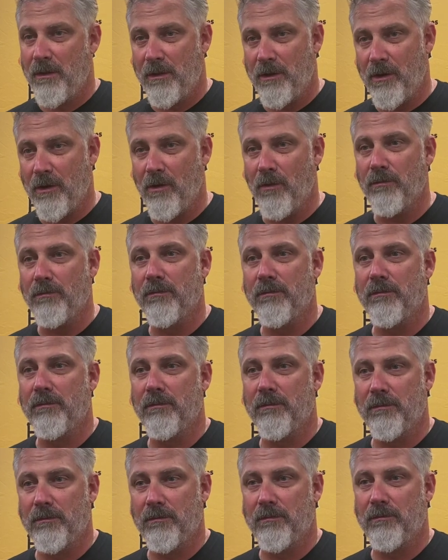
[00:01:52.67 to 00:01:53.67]

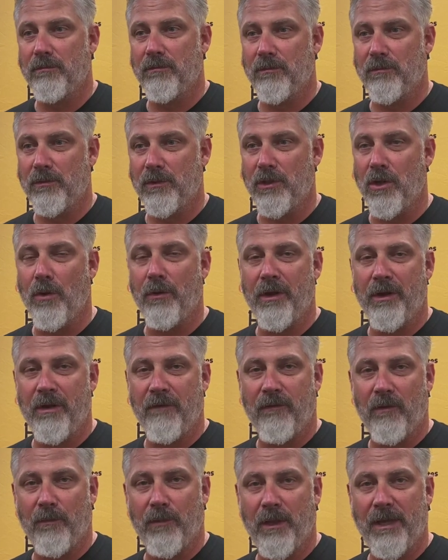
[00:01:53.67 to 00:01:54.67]
go to
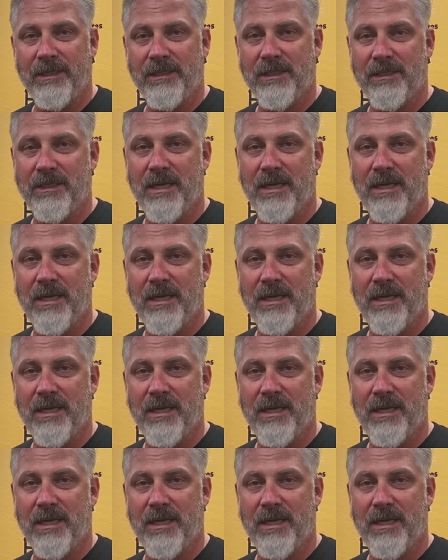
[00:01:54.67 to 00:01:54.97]
different places.